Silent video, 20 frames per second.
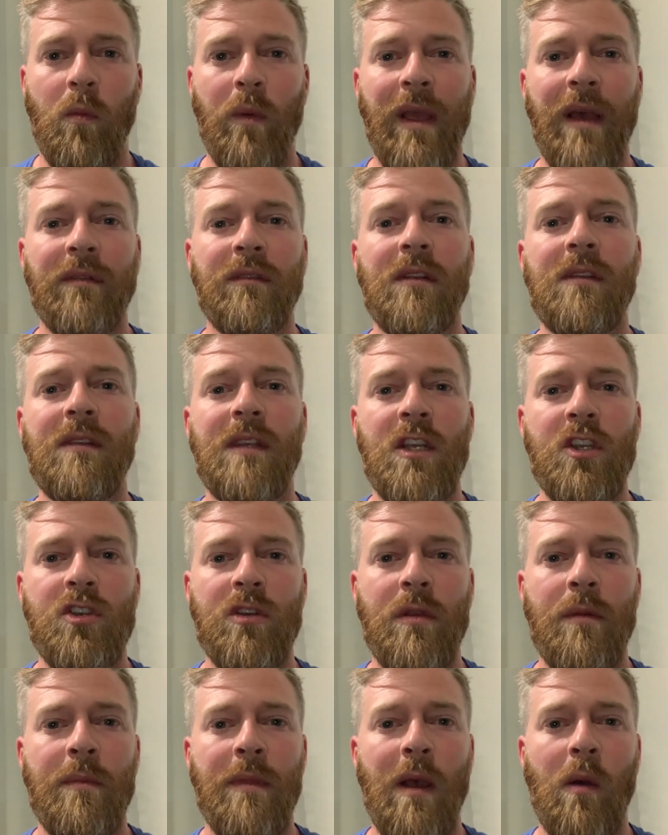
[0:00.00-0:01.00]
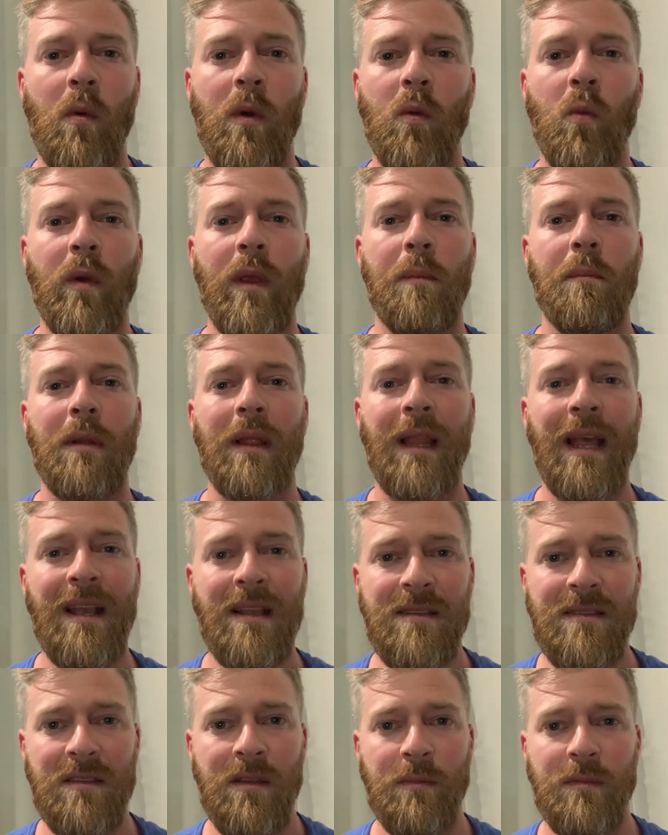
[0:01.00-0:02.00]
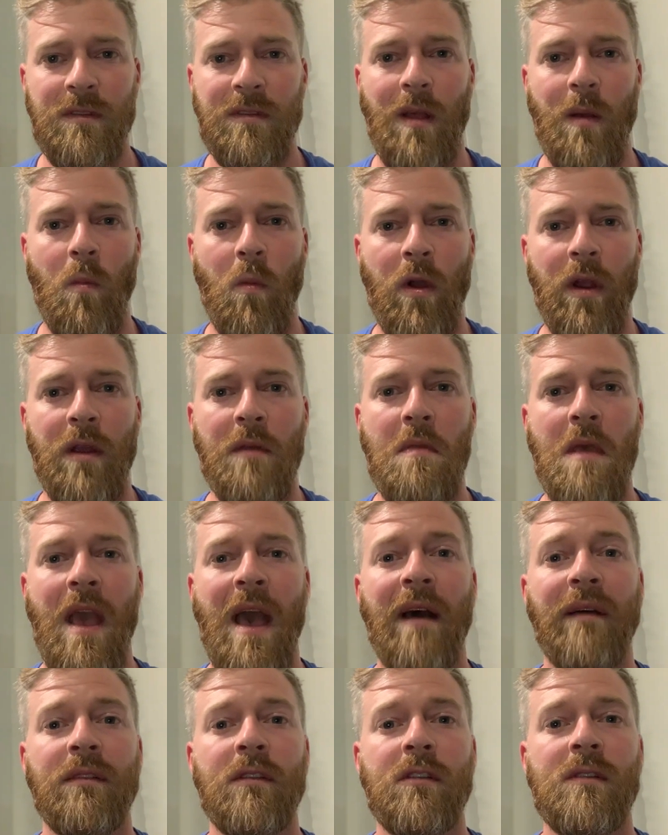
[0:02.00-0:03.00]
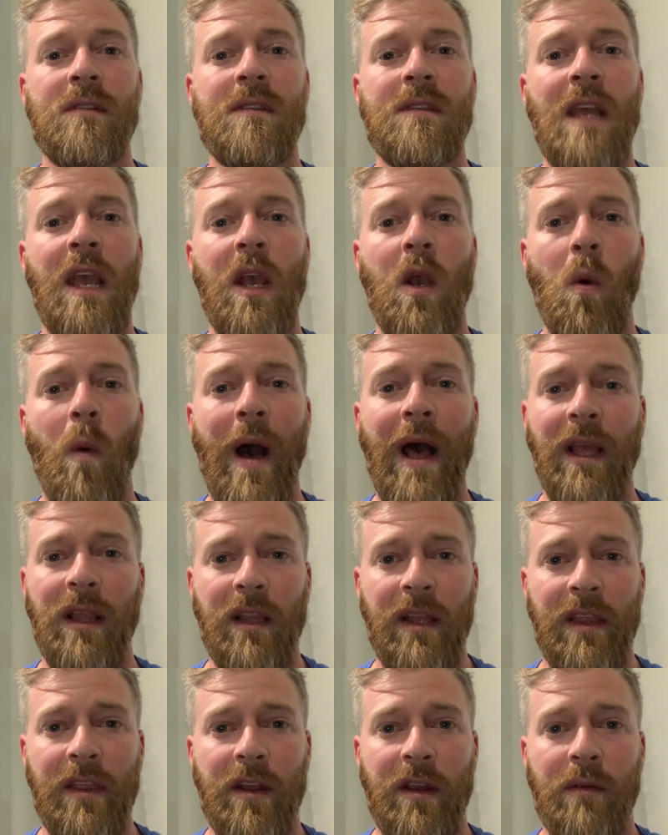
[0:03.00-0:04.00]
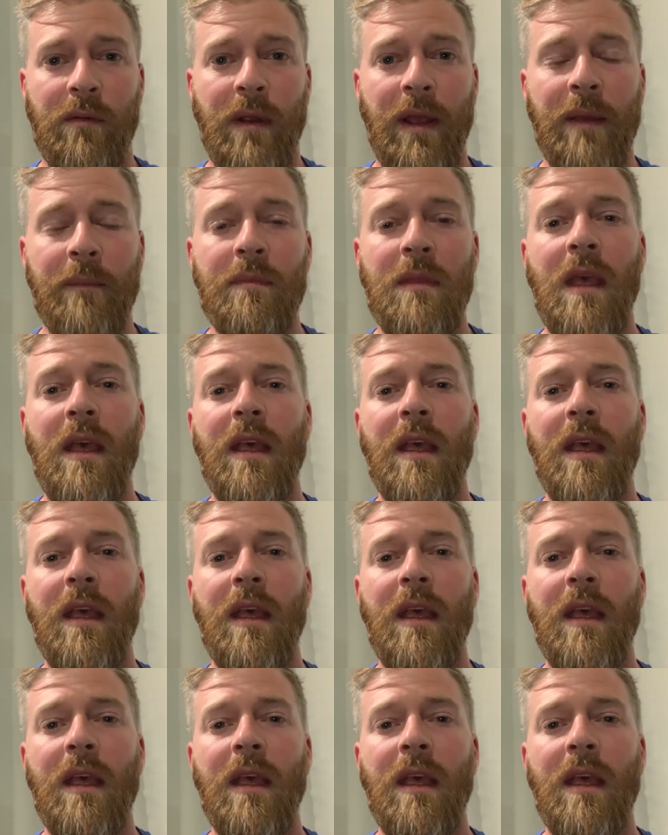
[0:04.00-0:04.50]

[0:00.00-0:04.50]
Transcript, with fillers: We have to teach them that when we place them somewhere, they have to stay quietly there, right?